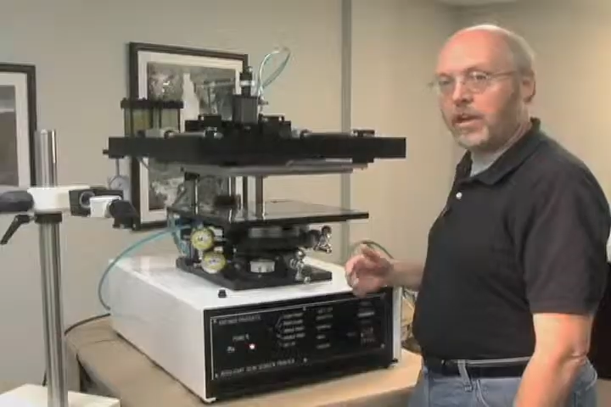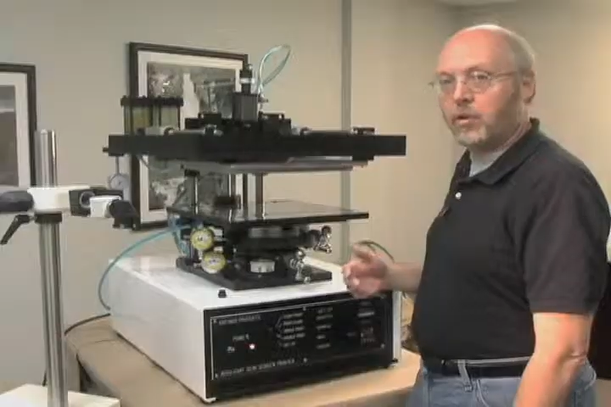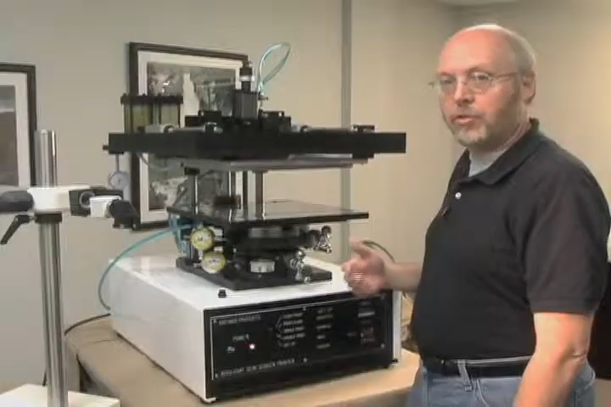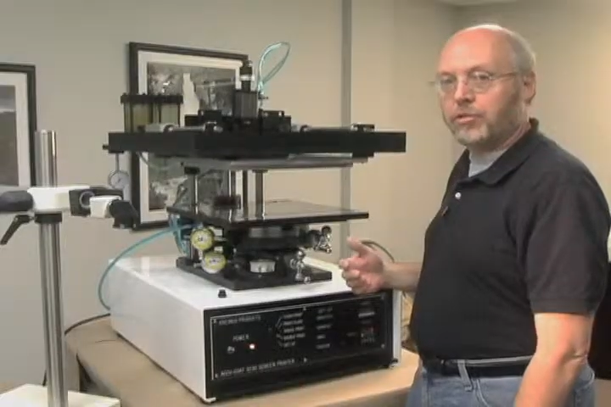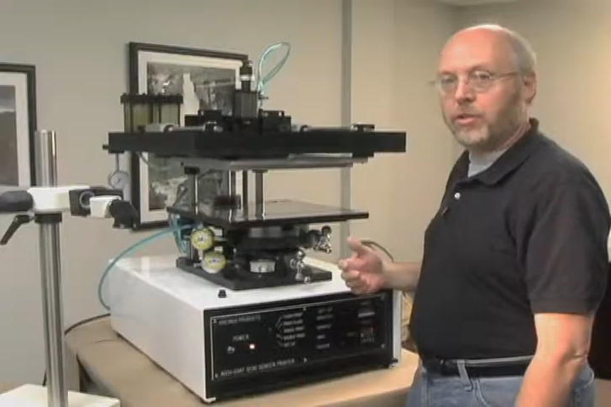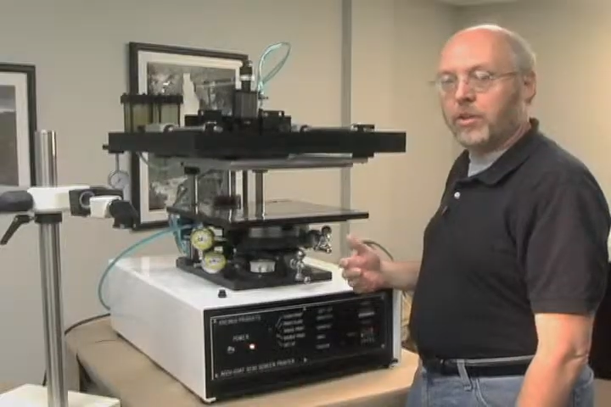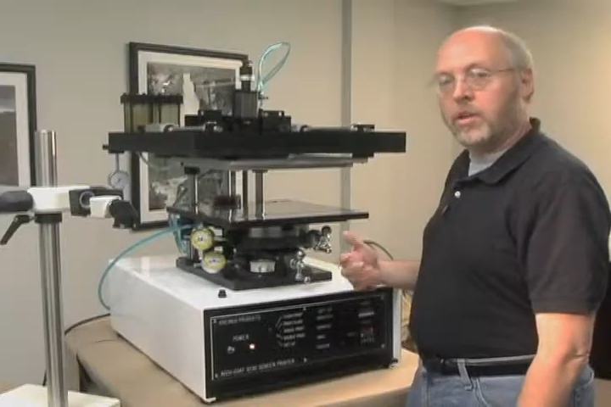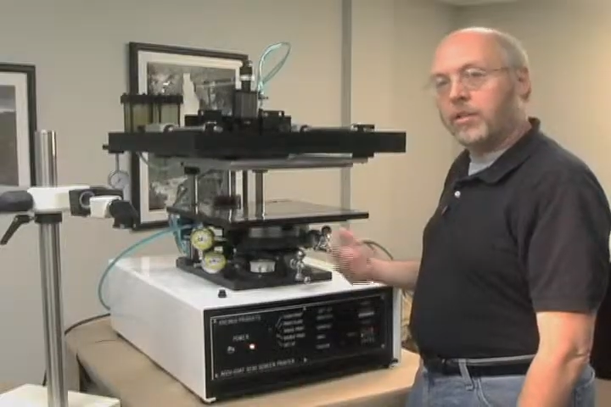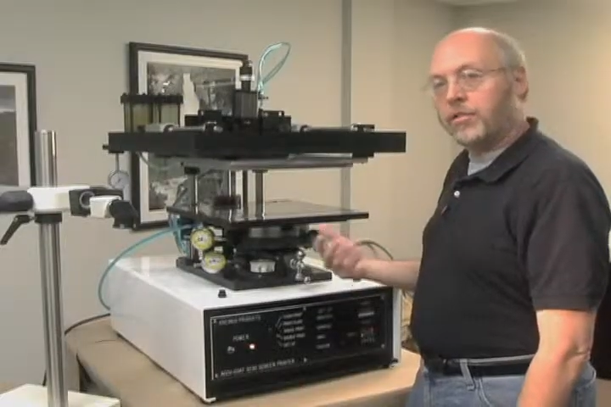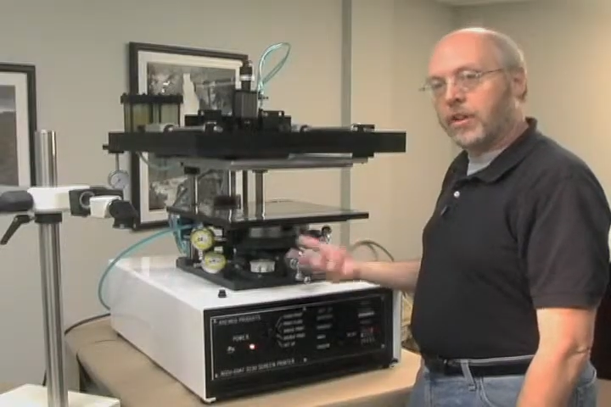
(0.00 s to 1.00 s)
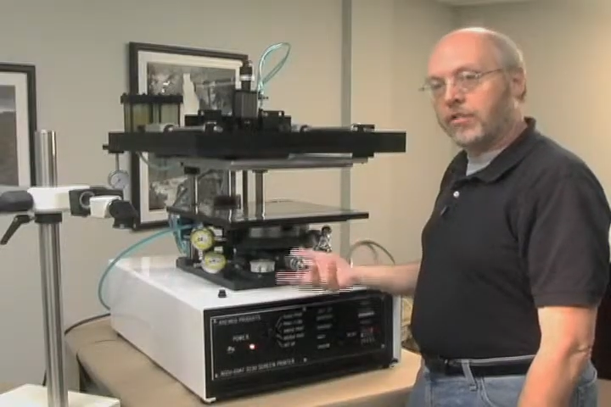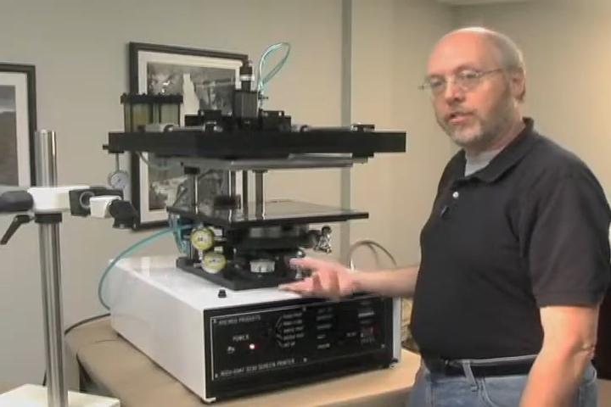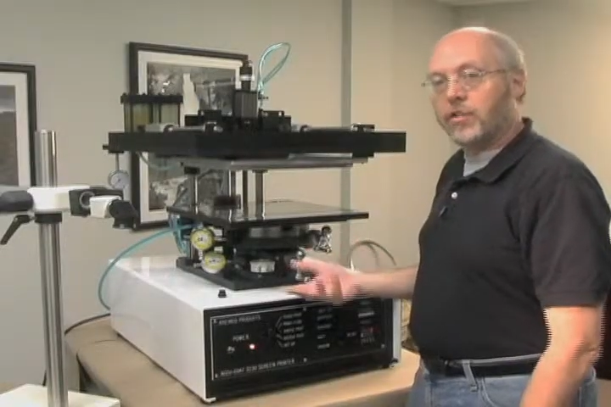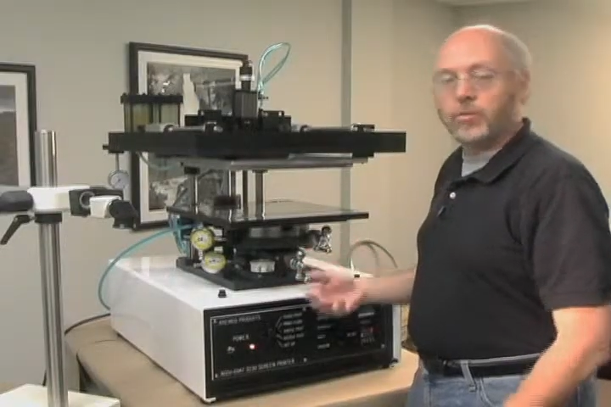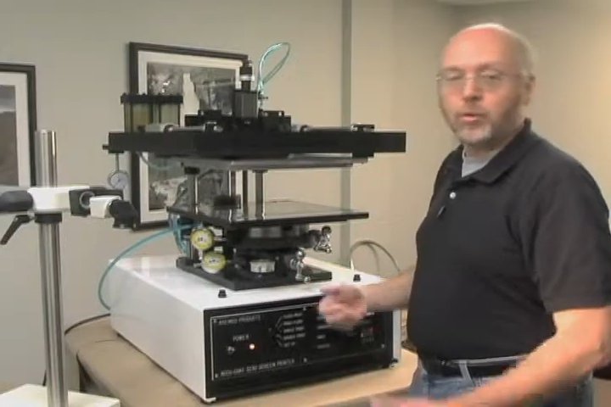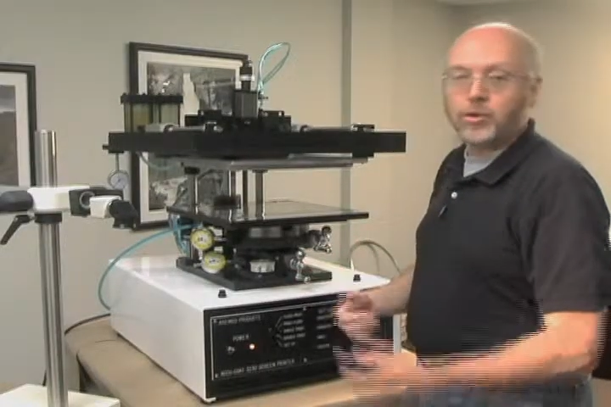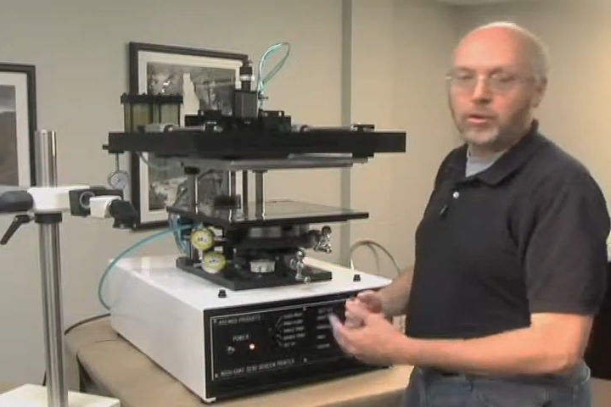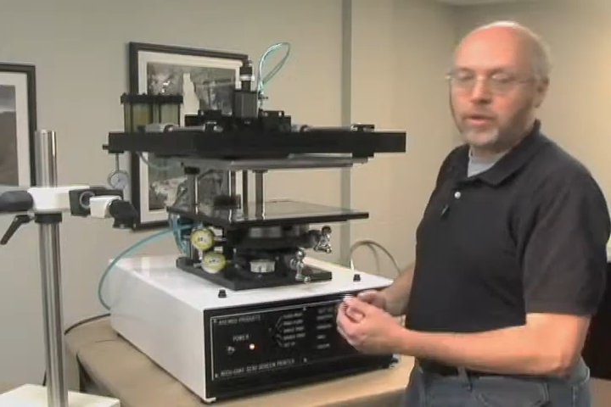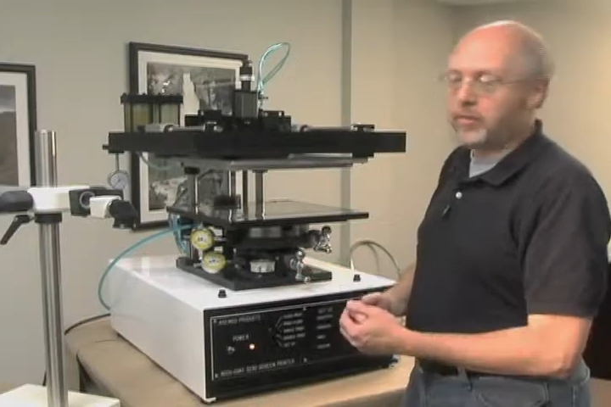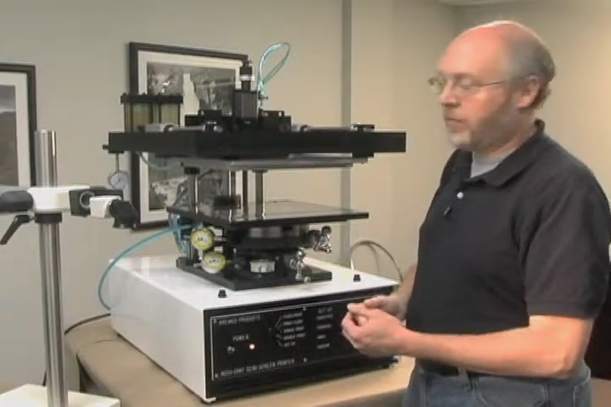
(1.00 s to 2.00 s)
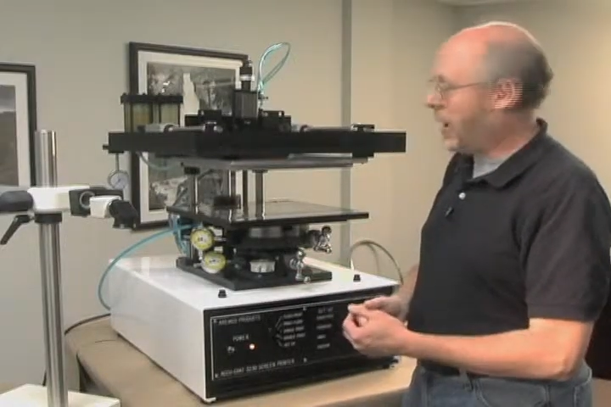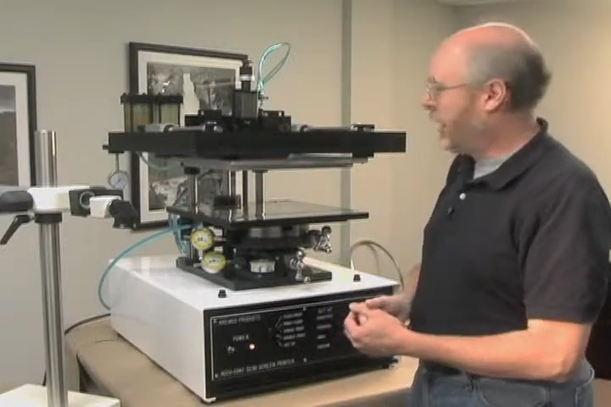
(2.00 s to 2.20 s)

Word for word: cycles such as if we're doing